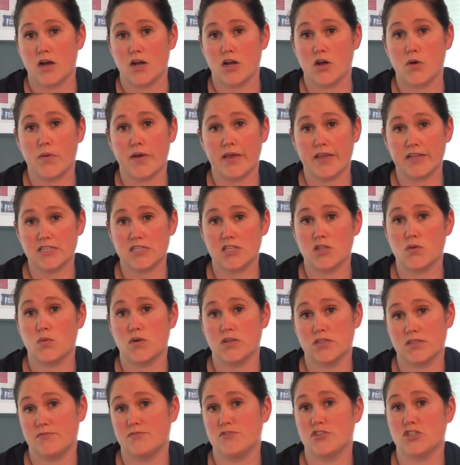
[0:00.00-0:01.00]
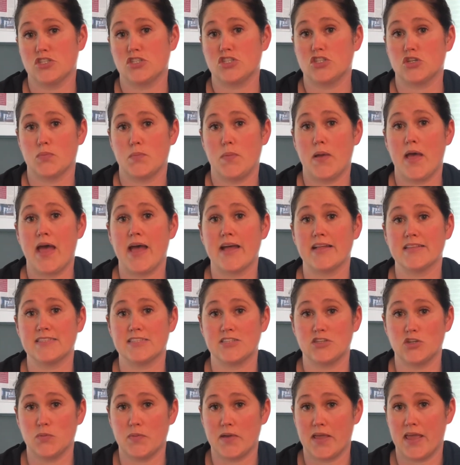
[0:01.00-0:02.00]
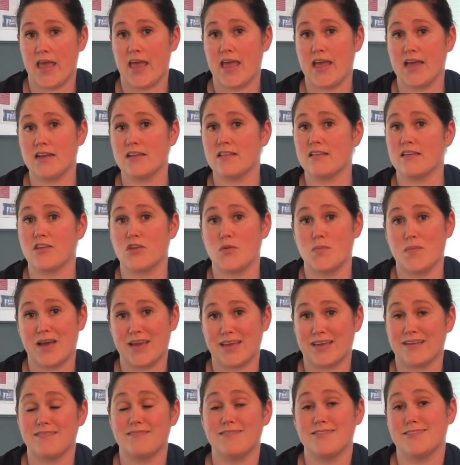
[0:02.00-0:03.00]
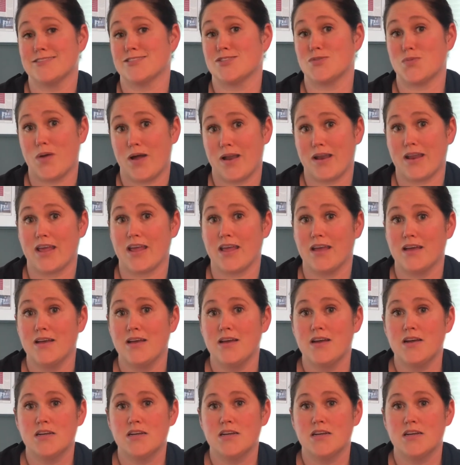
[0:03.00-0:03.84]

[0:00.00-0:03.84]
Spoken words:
going into the ones of just your pets and you'll be handling, you might get a little sweaty.